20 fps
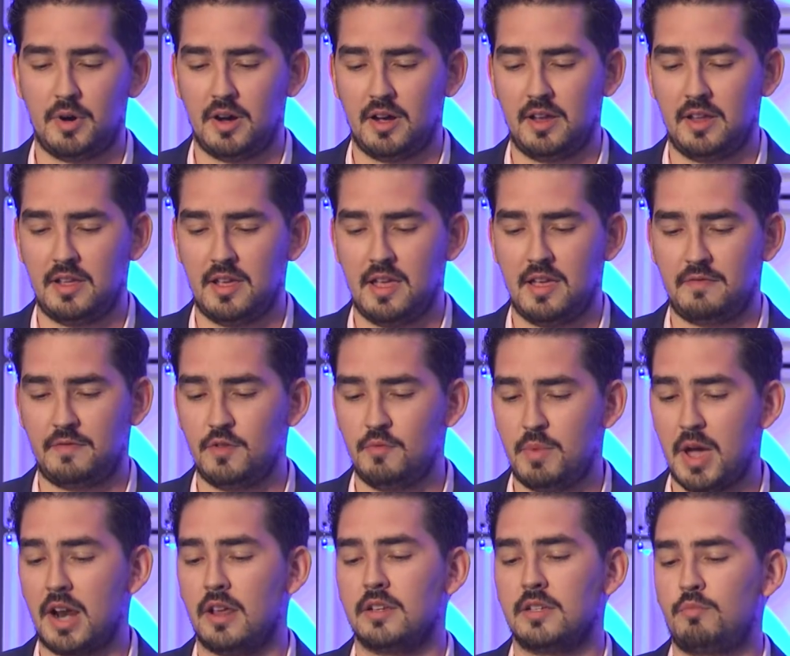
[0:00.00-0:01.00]
But if
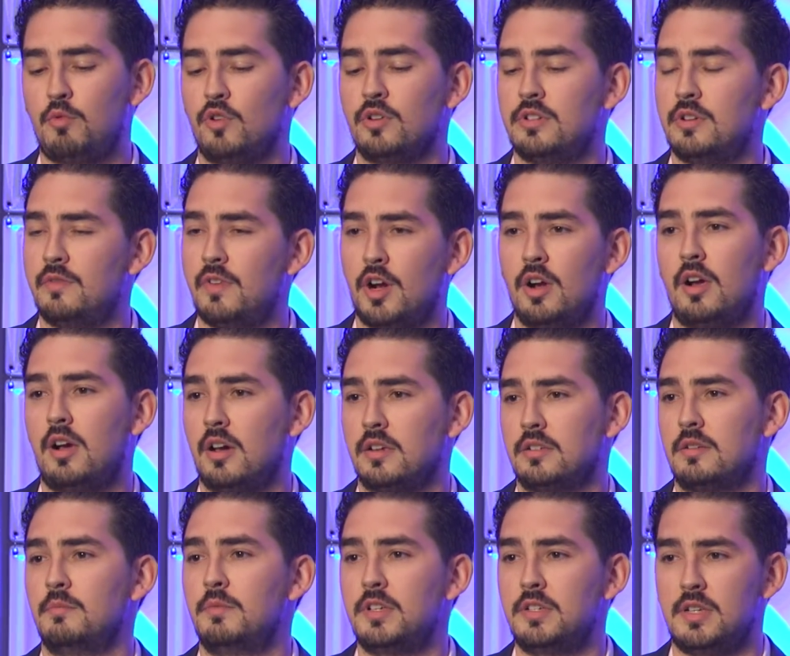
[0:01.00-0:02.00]
you bet on sports, you're very
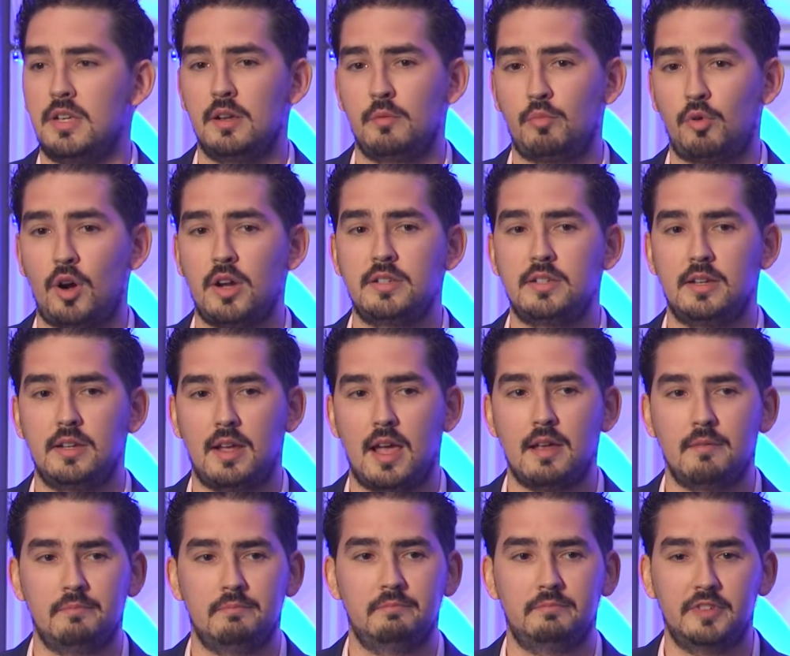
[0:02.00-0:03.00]
accustomed to seeing pricing
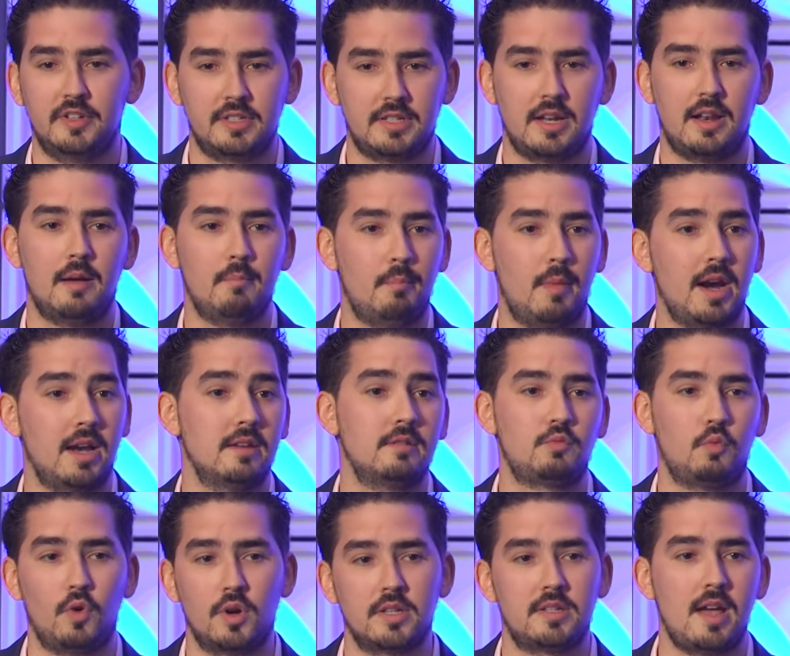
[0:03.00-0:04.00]
listed at
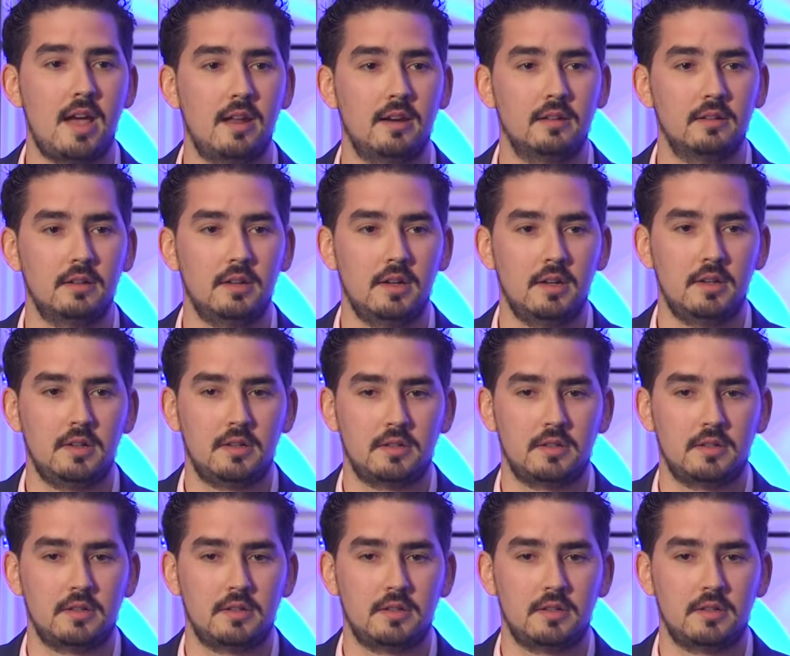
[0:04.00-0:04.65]
minus 110.